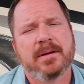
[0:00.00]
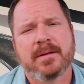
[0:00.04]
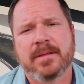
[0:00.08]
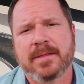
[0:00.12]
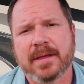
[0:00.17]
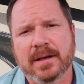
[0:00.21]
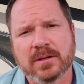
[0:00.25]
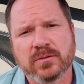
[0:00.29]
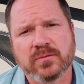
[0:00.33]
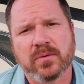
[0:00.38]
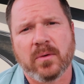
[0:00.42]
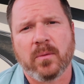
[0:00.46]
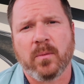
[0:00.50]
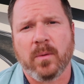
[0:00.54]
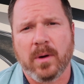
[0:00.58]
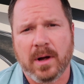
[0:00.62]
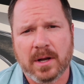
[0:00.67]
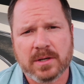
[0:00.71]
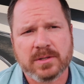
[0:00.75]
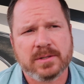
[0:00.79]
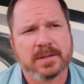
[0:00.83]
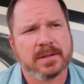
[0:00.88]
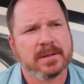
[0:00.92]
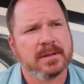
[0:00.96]
thanks for
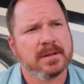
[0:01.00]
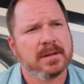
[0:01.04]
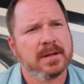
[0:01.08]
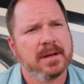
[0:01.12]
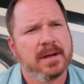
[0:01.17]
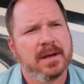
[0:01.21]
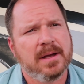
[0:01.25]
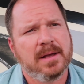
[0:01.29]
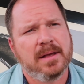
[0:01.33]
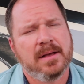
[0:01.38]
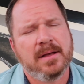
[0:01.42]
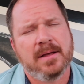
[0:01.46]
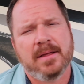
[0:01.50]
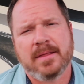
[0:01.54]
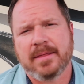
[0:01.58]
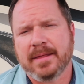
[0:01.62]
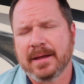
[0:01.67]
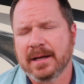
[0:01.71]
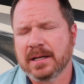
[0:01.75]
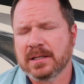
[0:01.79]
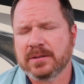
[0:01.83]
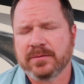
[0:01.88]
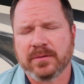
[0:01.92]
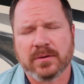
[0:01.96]
watching.
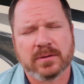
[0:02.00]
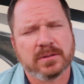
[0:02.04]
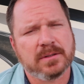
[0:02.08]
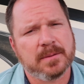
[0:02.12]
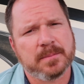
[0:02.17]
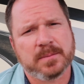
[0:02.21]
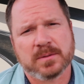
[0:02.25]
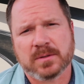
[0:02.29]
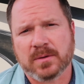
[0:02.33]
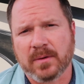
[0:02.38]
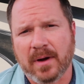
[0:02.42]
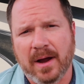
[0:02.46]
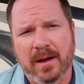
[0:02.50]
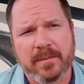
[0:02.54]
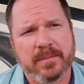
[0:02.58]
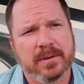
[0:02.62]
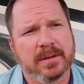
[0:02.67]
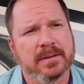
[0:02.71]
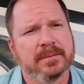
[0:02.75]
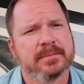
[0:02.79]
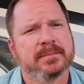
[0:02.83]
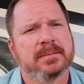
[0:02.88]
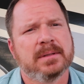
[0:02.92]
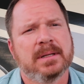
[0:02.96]
Thanks for
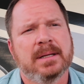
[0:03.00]
subscribing.